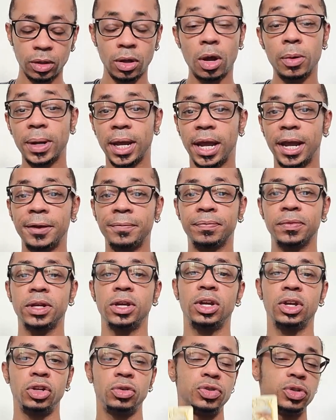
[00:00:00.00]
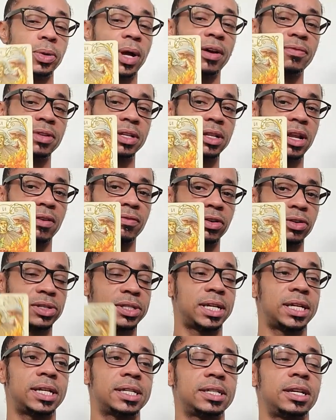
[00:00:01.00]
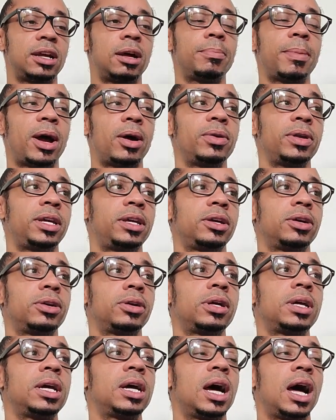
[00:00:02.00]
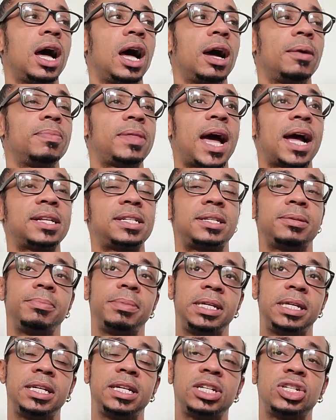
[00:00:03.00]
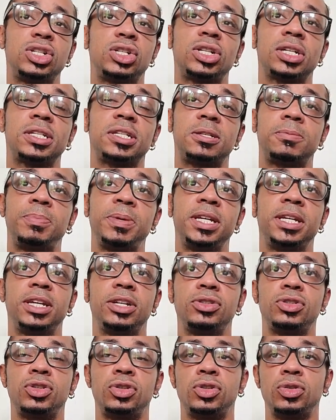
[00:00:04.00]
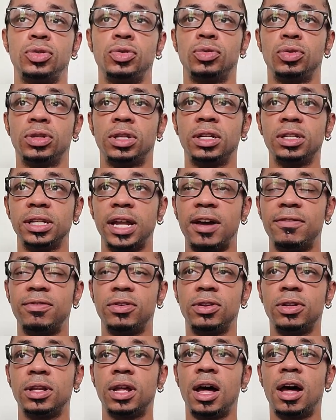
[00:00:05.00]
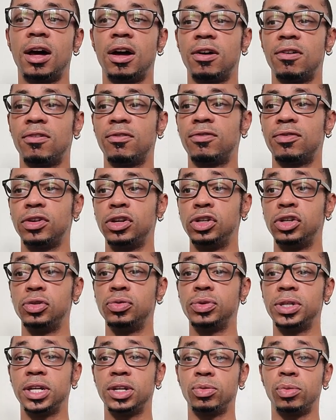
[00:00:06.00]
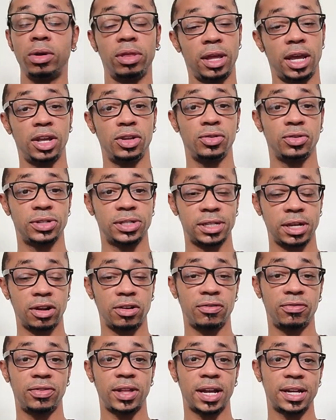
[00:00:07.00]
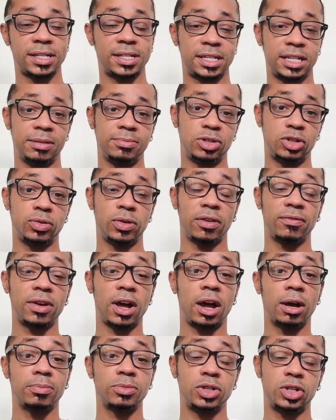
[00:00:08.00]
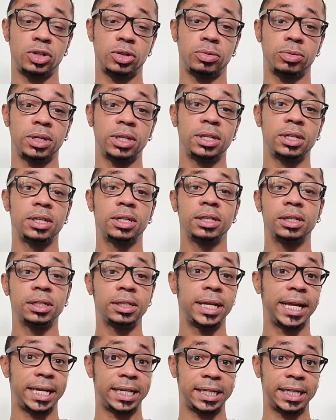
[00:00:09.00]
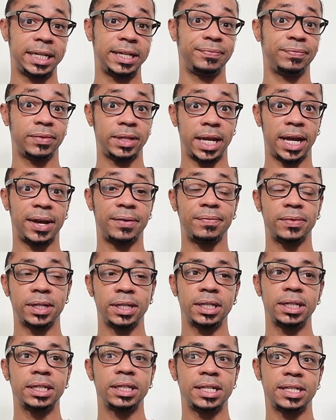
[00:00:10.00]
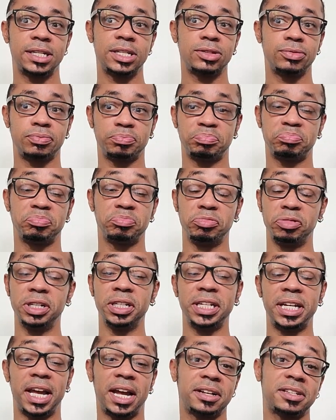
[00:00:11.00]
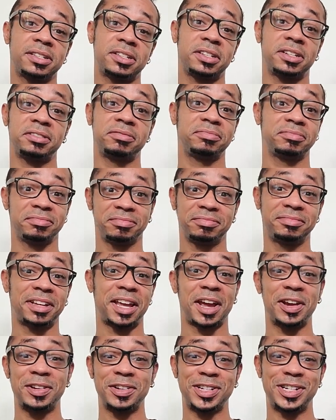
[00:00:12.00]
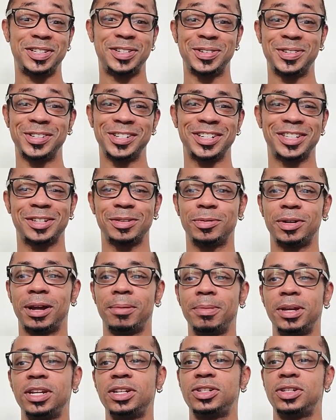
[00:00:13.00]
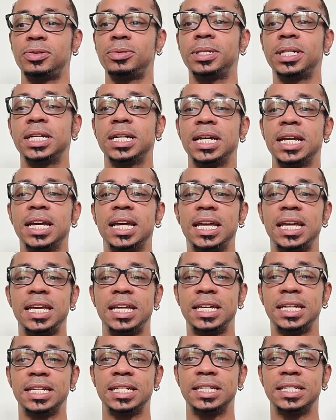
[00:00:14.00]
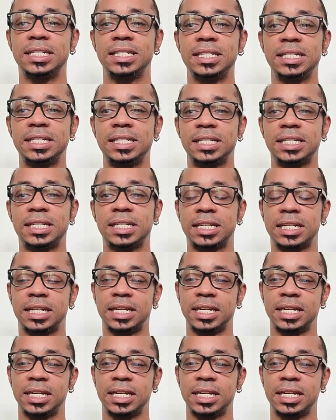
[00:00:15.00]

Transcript: Okay, you do have the Lovers that has come out here. That to me is just speaking to the level of union within yourself that it seems you have come to lately. Yeah, this is really excellent energy, Taurus. So what I'm going to do is...